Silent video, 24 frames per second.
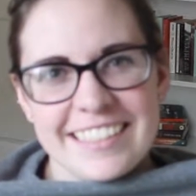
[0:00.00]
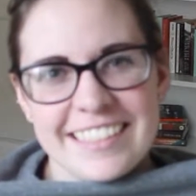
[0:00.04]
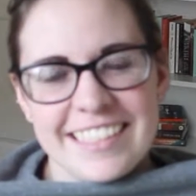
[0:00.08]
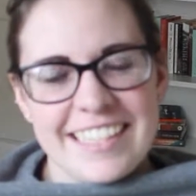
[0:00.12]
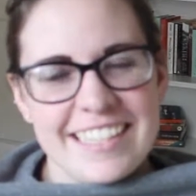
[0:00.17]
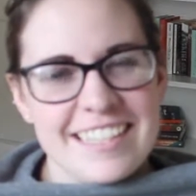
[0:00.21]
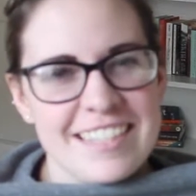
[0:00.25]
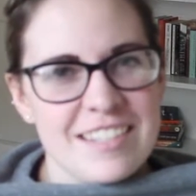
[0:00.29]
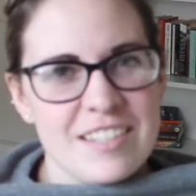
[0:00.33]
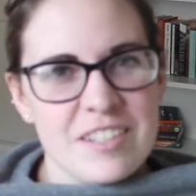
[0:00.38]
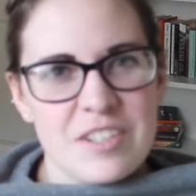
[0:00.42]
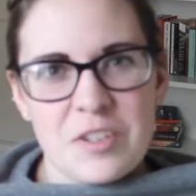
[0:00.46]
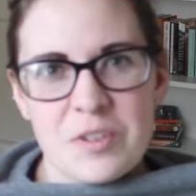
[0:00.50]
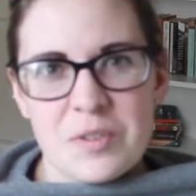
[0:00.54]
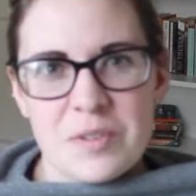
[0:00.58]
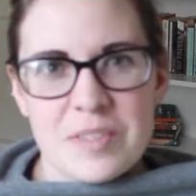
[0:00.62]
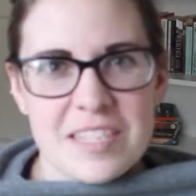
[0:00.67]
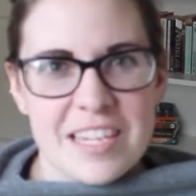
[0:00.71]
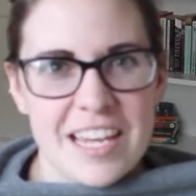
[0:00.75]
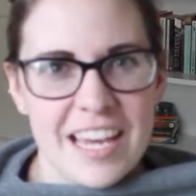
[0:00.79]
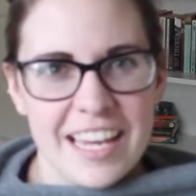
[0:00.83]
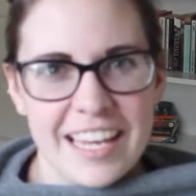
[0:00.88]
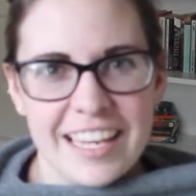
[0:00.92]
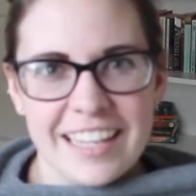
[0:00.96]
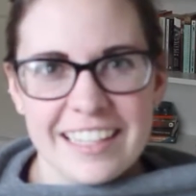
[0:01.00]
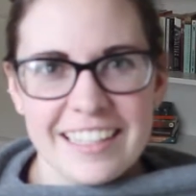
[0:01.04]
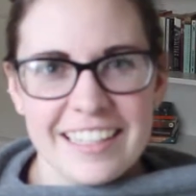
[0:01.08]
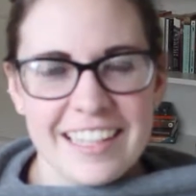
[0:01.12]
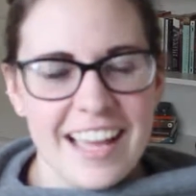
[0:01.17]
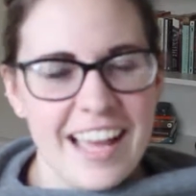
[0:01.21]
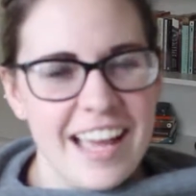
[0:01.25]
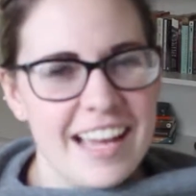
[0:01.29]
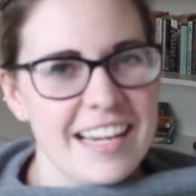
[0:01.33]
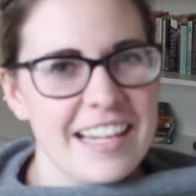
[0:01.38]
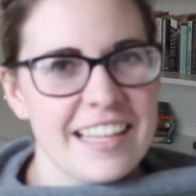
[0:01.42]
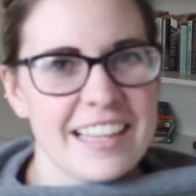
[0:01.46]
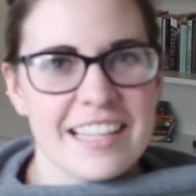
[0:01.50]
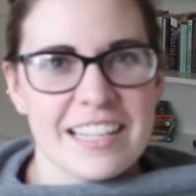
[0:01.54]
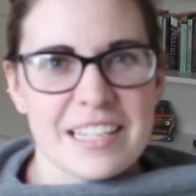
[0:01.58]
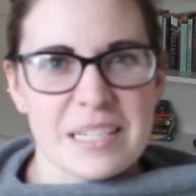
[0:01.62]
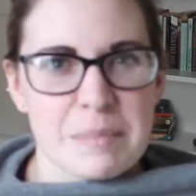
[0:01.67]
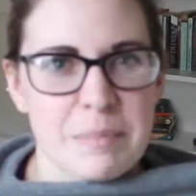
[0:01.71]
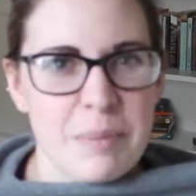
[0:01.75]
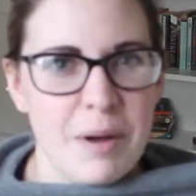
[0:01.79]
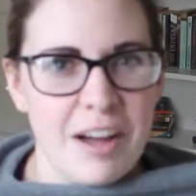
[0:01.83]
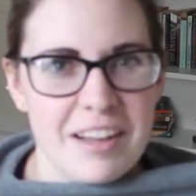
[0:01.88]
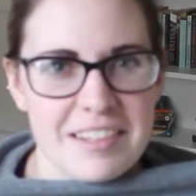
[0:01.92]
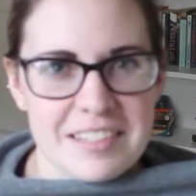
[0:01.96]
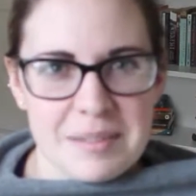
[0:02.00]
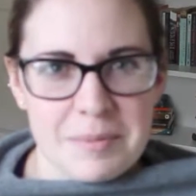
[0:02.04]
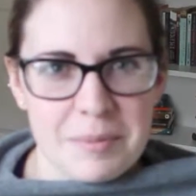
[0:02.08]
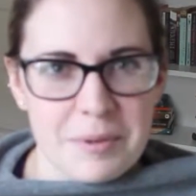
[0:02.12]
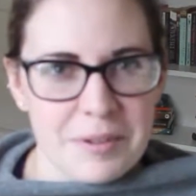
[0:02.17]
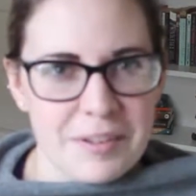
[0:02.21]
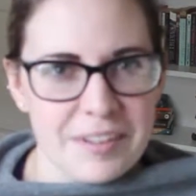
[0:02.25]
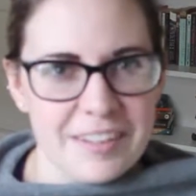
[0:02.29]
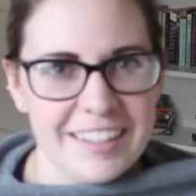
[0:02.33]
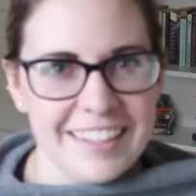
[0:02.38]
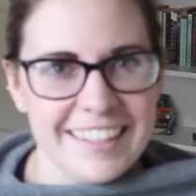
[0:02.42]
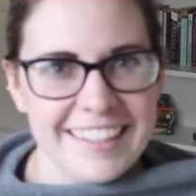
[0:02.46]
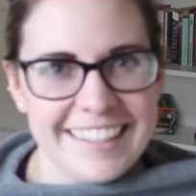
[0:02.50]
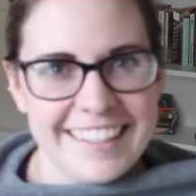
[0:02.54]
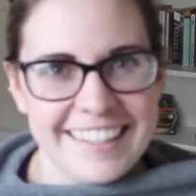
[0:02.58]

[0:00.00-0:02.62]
It's Tuesday. Anything is possible.